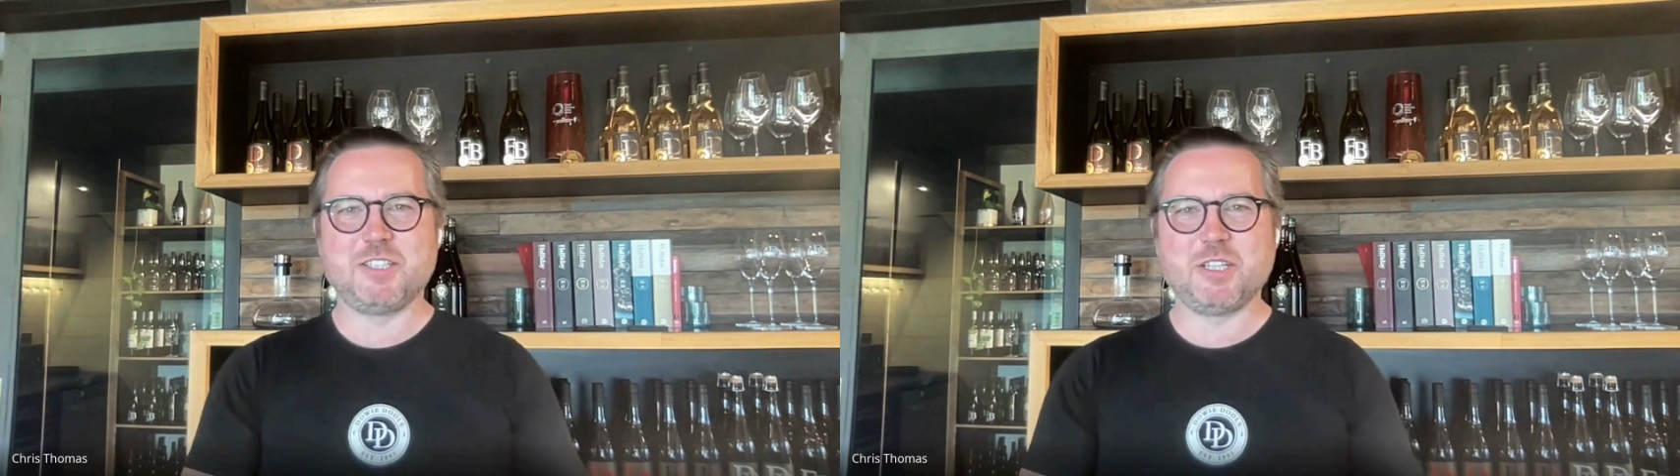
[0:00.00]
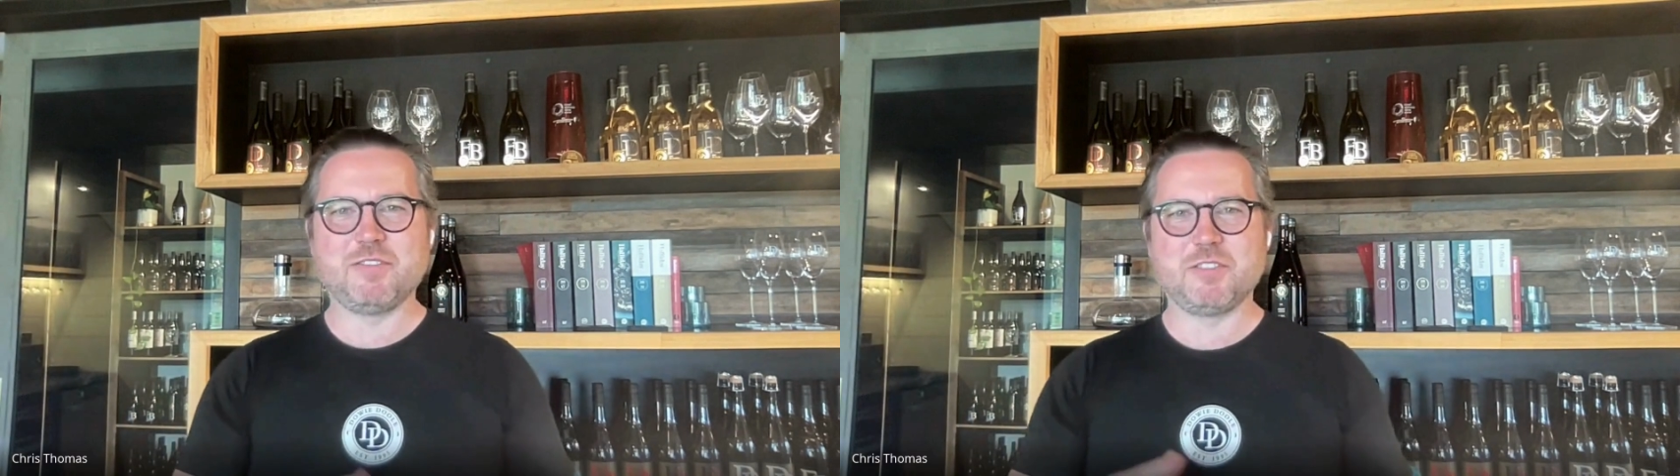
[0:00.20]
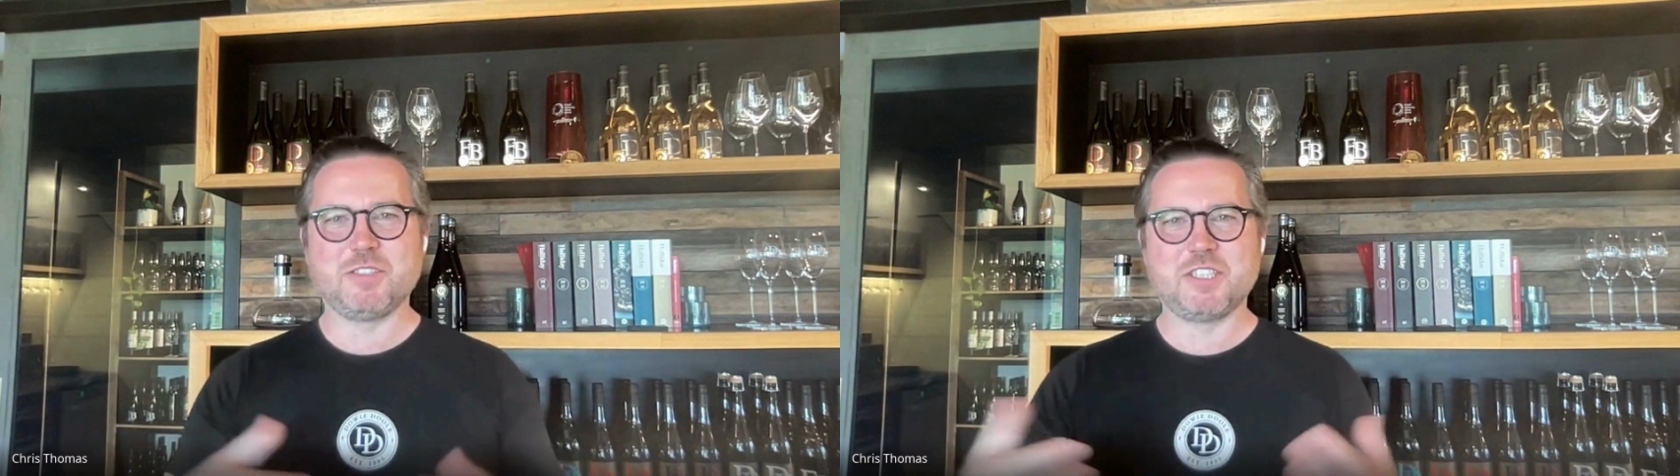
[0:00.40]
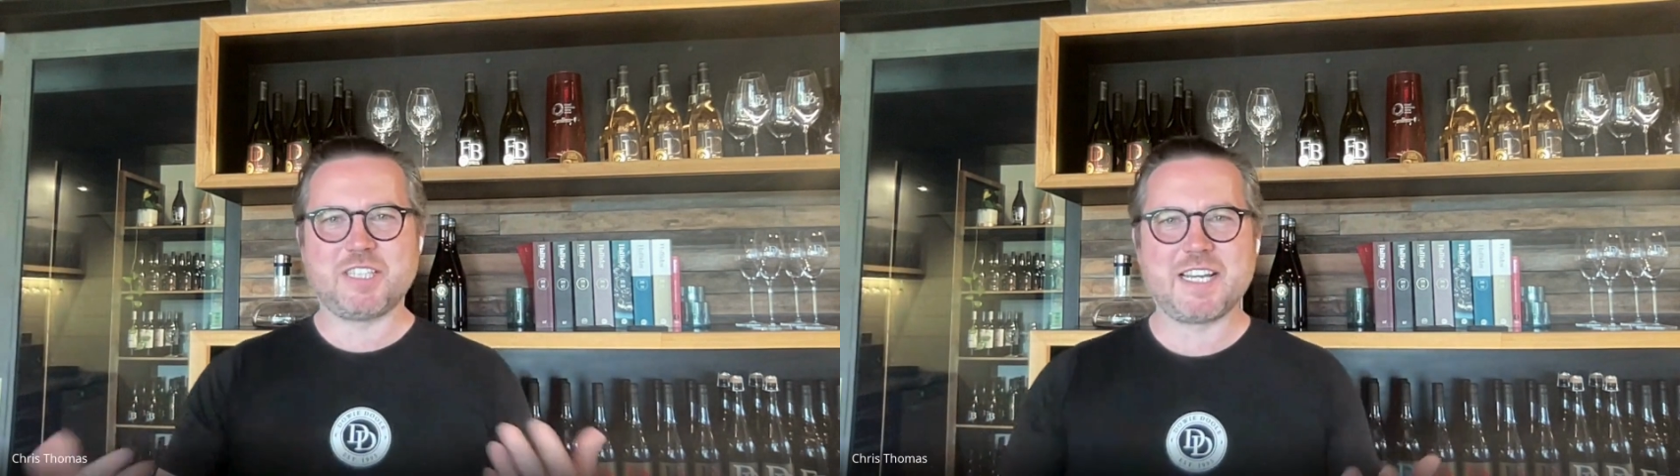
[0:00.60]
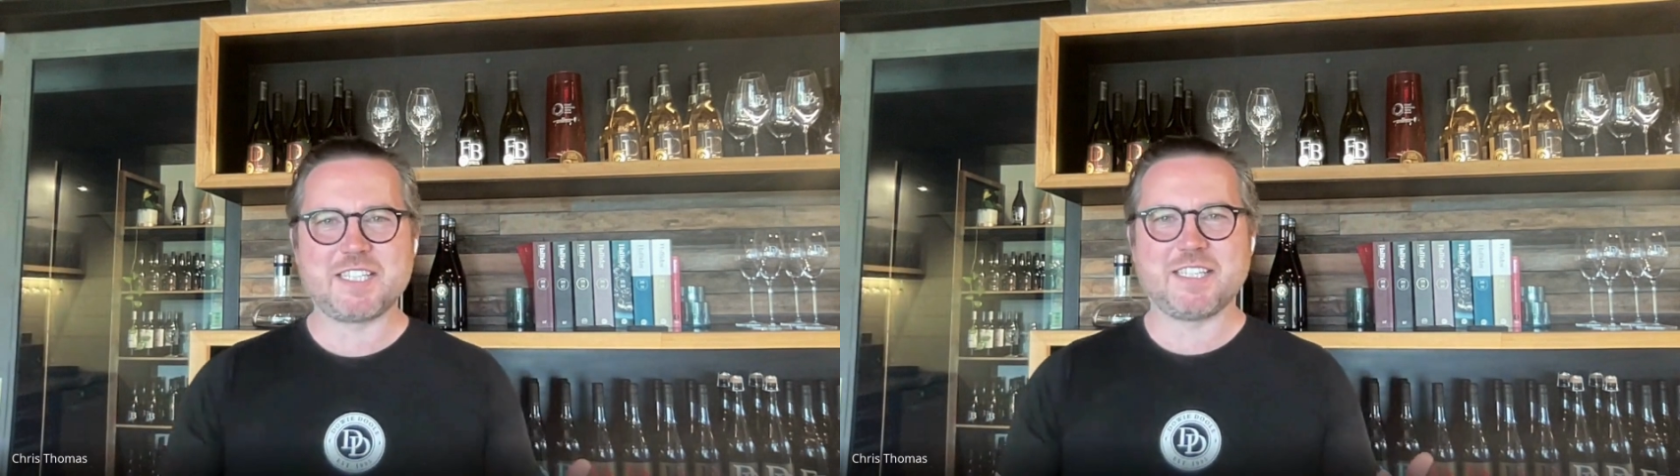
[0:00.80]
And you go over and do this
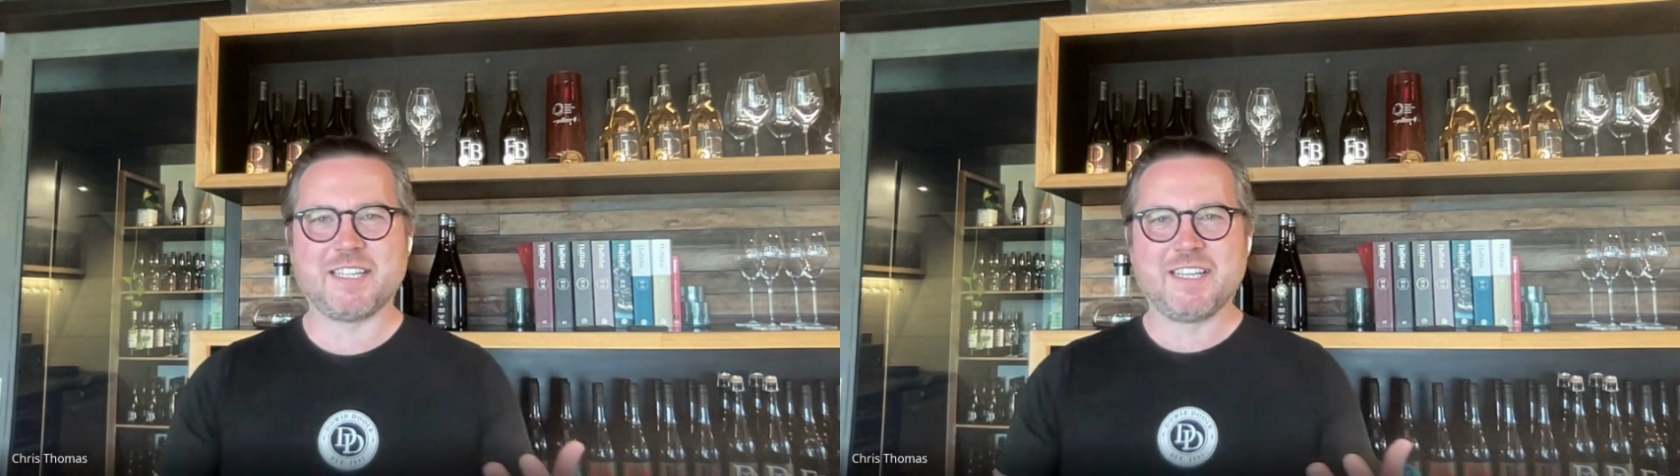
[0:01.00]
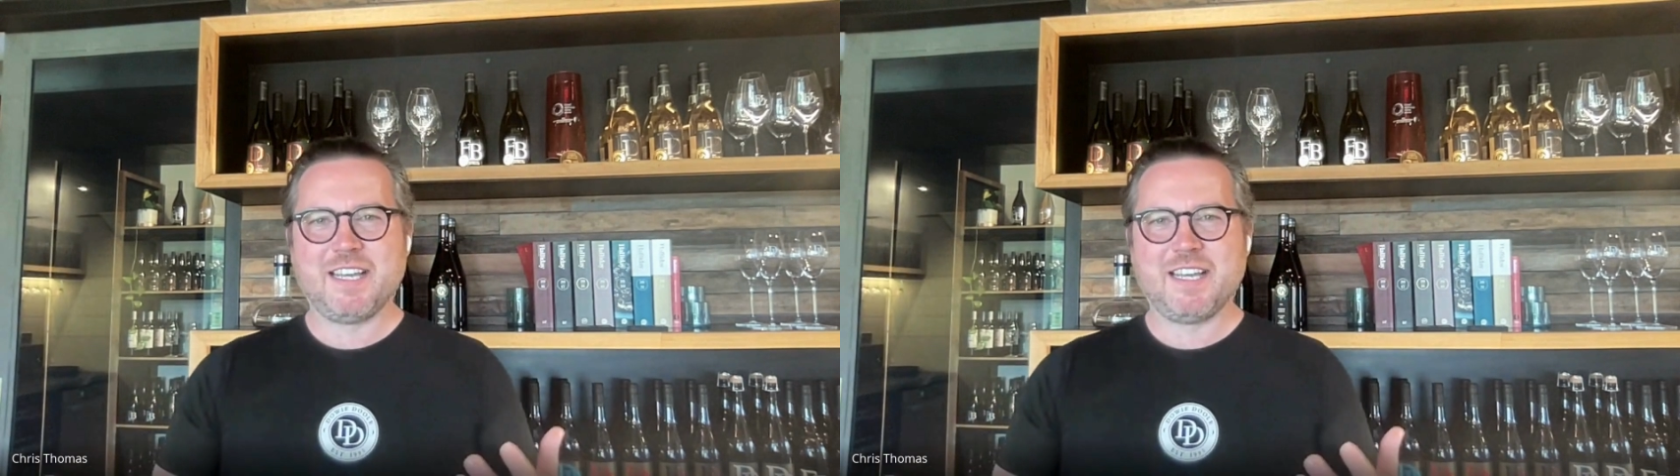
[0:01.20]
tasting.